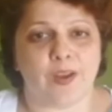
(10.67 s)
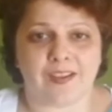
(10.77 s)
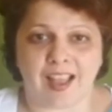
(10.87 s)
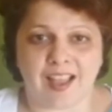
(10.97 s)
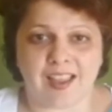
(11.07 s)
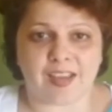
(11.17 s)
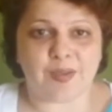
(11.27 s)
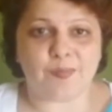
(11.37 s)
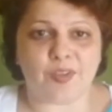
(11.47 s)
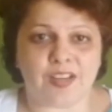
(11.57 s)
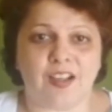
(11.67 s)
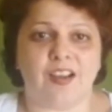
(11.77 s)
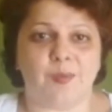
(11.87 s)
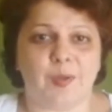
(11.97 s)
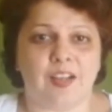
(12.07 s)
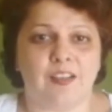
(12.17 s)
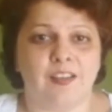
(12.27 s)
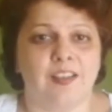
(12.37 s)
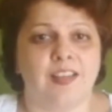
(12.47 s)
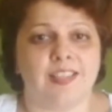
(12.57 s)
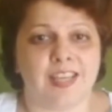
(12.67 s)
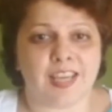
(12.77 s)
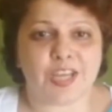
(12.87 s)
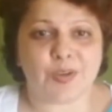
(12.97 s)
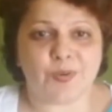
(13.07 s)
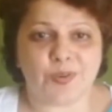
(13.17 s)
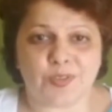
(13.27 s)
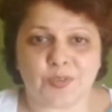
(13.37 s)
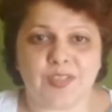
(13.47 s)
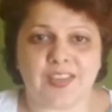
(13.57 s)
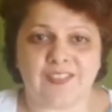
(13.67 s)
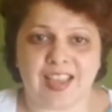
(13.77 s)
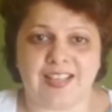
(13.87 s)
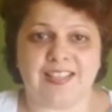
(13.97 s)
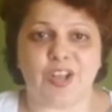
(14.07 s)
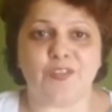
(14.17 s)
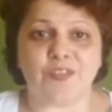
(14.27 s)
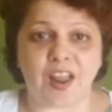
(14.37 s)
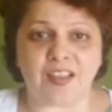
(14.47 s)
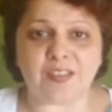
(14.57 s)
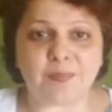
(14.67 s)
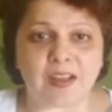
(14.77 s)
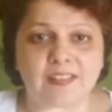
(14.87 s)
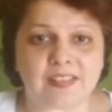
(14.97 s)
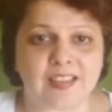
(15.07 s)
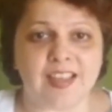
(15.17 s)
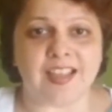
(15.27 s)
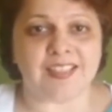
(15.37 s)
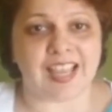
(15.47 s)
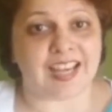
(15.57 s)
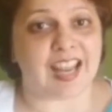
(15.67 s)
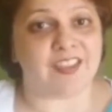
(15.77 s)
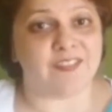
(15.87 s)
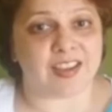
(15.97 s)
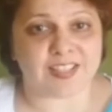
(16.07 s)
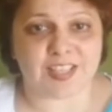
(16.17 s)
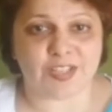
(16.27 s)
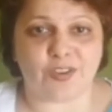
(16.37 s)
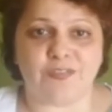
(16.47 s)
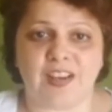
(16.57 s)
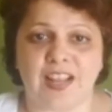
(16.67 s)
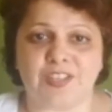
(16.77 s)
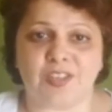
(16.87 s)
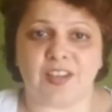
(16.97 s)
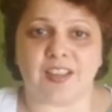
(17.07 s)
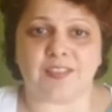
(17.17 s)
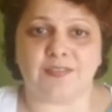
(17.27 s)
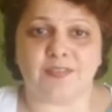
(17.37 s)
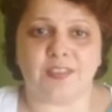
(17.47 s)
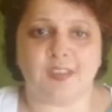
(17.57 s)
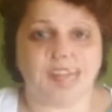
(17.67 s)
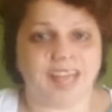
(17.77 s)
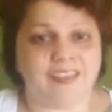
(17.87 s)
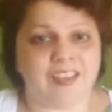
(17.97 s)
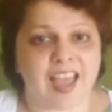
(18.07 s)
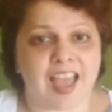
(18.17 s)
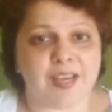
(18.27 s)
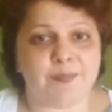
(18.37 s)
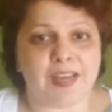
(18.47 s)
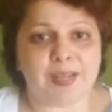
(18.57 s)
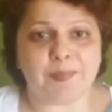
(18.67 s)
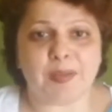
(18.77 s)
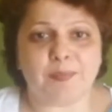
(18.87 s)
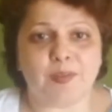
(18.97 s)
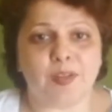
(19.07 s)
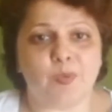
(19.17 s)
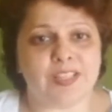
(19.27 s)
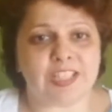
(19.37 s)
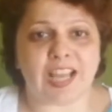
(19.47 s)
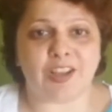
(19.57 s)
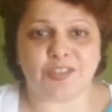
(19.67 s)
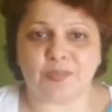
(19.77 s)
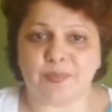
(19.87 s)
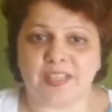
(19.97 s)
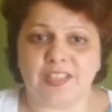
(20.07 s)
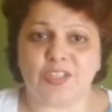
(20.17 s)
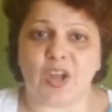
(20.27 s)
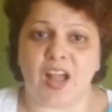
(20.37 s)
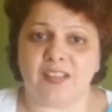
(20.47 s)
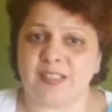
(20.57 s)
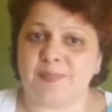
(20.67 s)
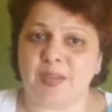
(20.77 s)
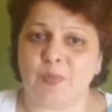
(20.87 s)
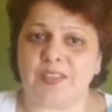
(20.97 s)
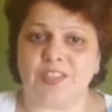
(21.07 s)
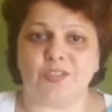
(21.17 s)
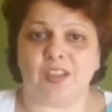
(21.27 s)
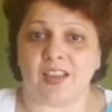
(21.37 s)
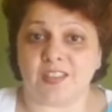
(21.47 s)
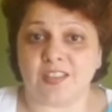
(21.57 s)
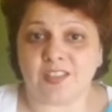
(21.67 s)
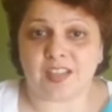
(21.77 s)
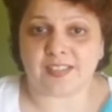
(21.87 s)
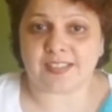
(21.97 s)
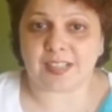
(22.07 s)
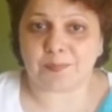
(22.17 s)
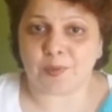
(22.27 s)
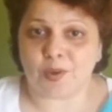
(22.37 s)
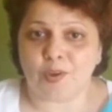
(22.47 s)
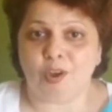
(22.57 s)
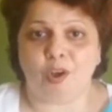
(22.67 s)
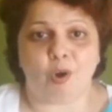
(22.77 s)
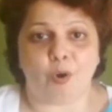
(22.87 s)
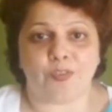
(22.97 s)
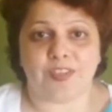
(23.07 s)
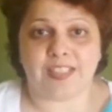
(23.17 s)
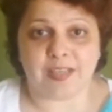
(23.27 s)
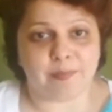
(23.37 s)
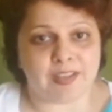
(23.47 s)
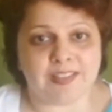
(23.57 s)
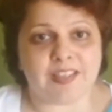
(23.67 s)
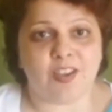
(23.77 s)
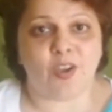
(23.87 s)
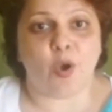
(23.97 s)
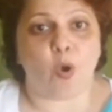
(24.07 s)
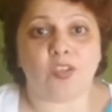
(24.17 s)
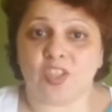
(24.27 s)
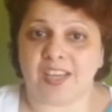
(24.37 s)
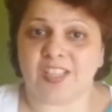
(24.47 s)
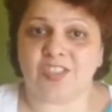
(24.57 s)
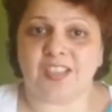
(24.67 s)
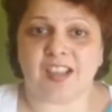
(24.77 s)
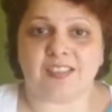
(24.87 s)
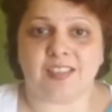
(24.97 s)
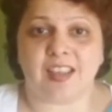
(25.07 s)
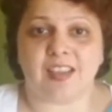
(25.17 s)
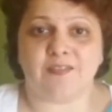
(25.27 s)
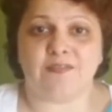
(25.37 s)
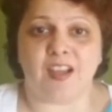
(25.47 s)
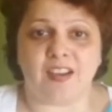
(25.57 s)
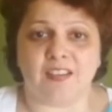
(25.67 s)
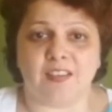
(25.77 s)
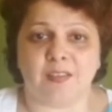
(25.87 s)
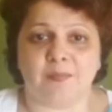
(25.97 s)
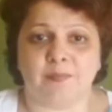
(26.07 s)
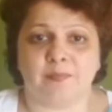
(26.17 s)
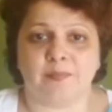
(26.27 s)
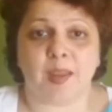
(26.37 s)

where I, Mrin Agarwal, take you through the events of last month that affected your financial life. I've had many people reaching out to me to ask me whether to continue their SIP or redeem it or change the underlying fund.